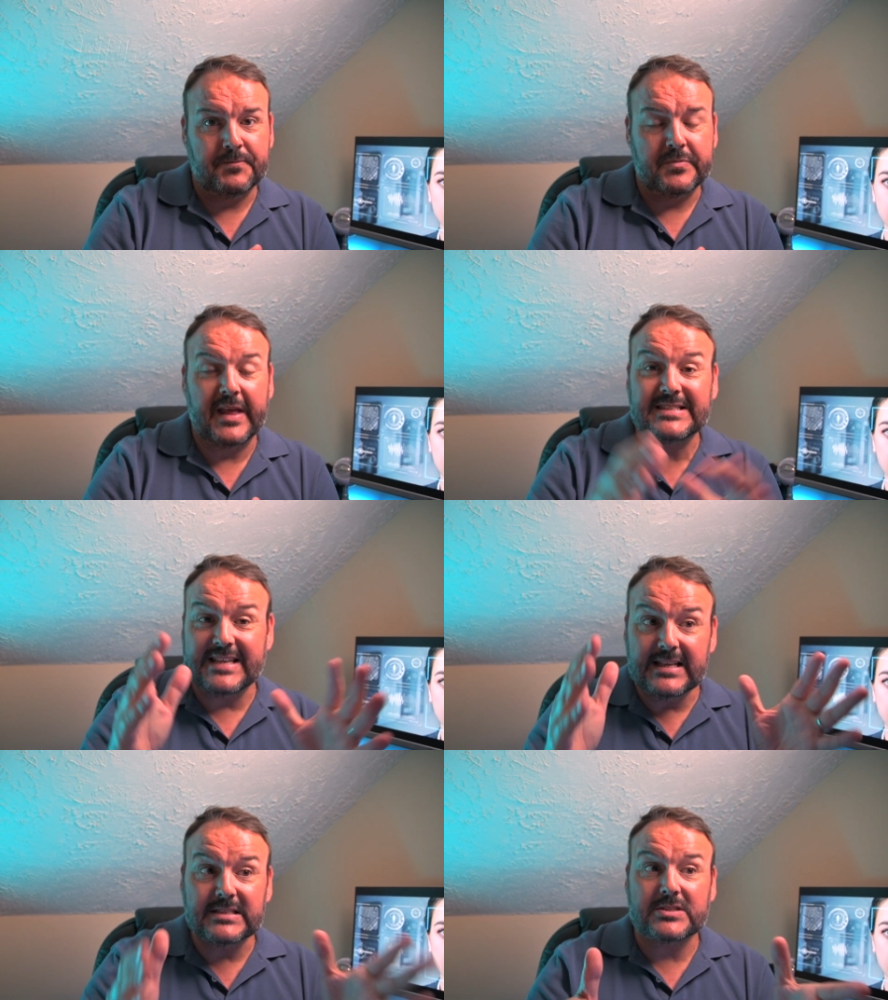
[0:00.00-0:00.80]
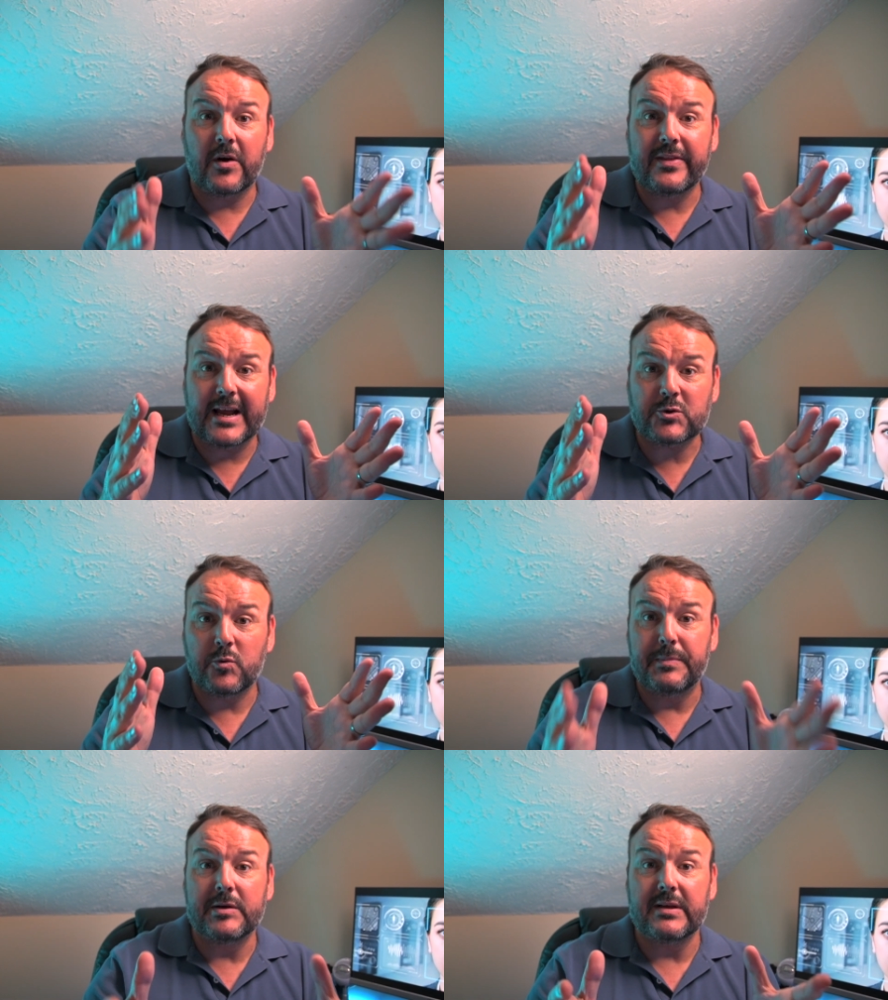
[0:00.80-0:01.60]
That's inside the actual
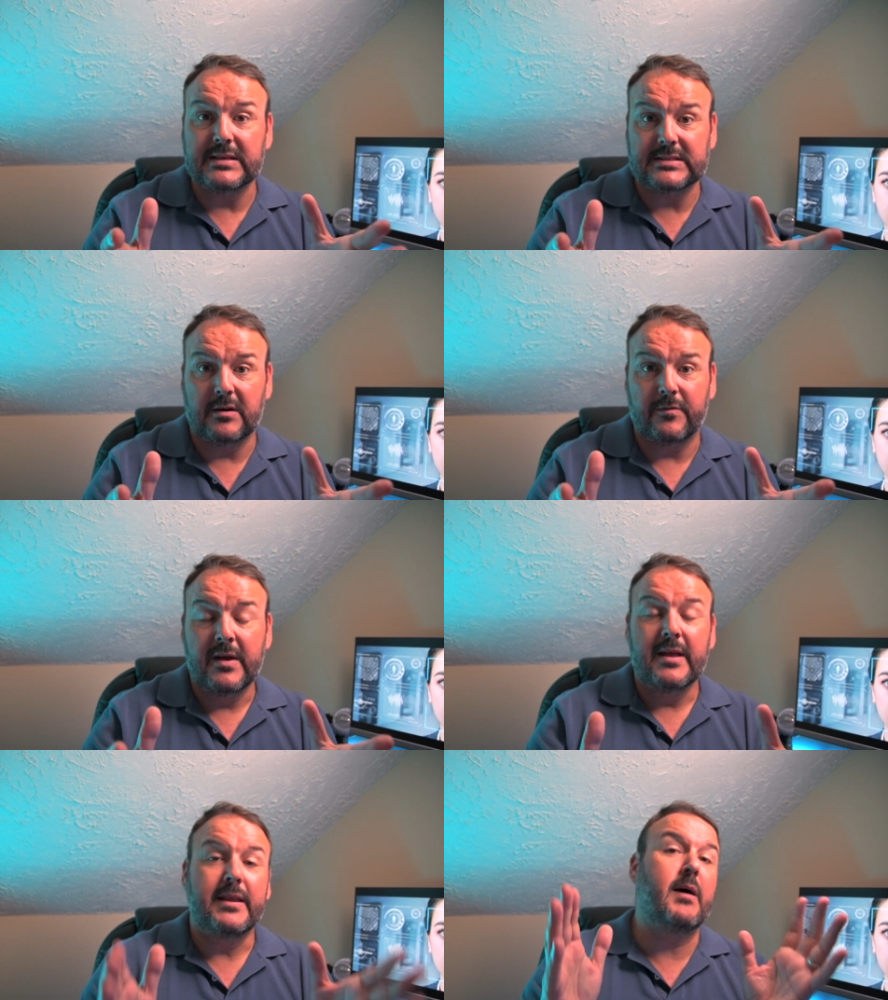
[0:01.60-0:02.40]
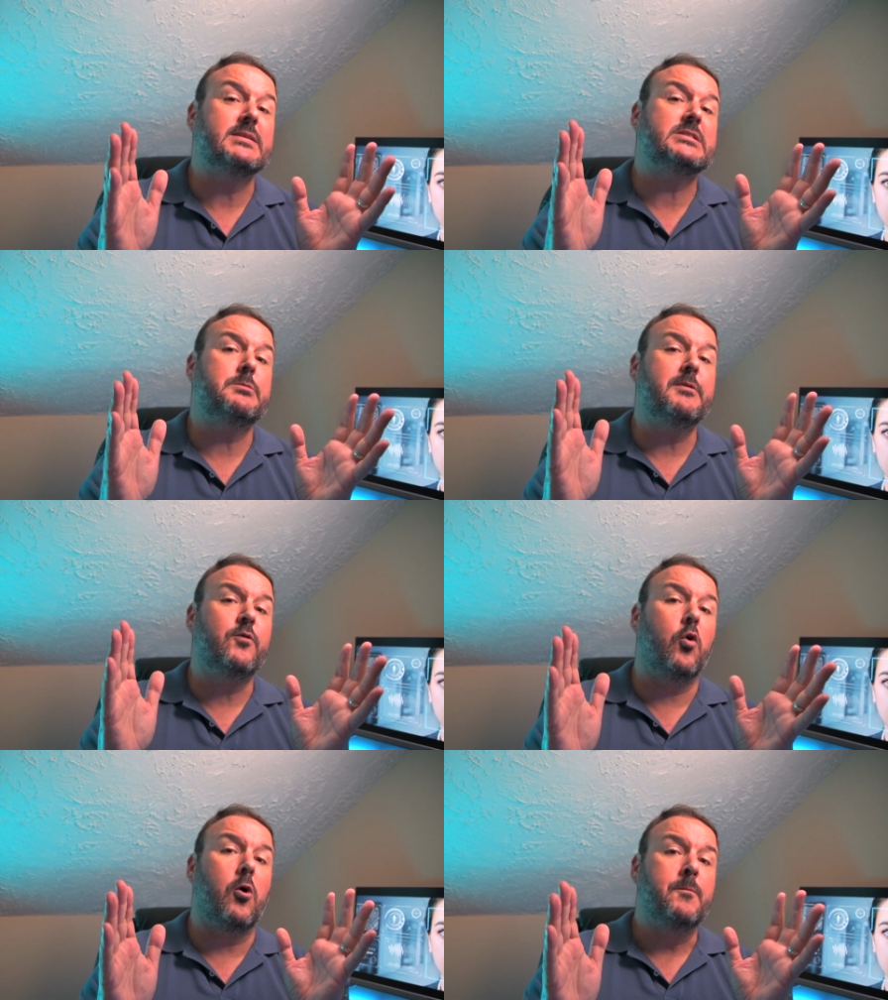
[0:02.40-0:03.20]
building itself. Now, as I said
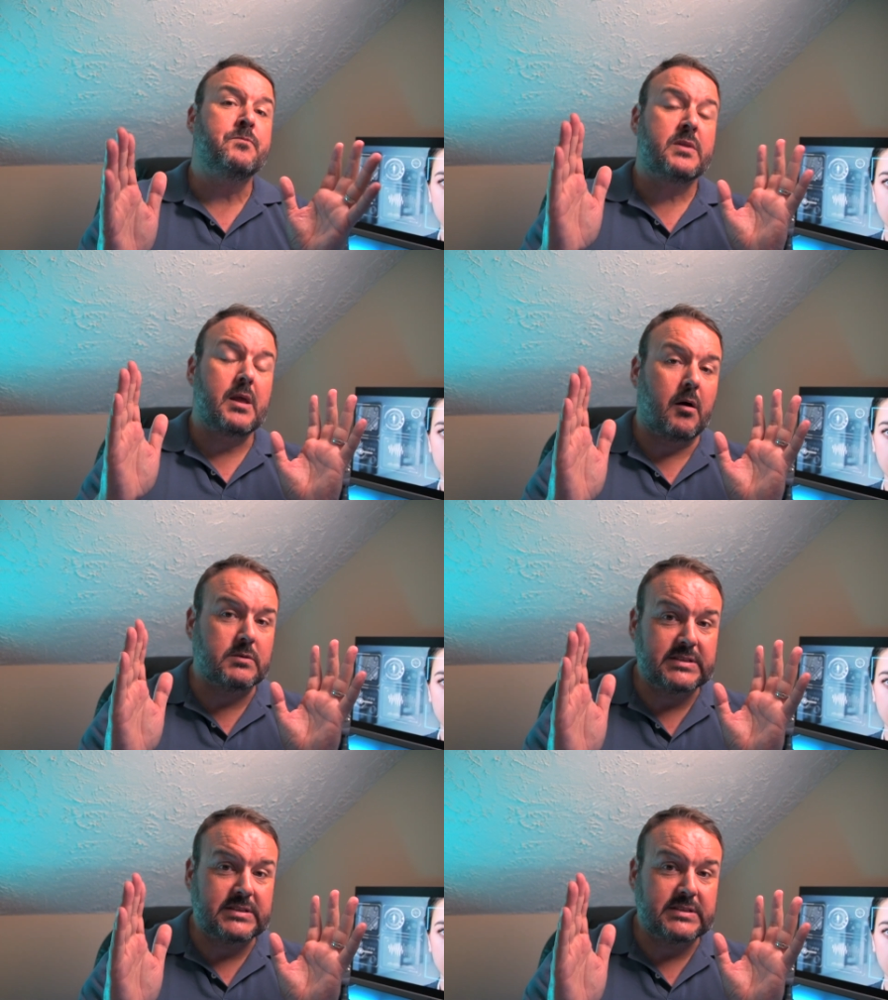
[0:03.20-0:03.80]
before, I was there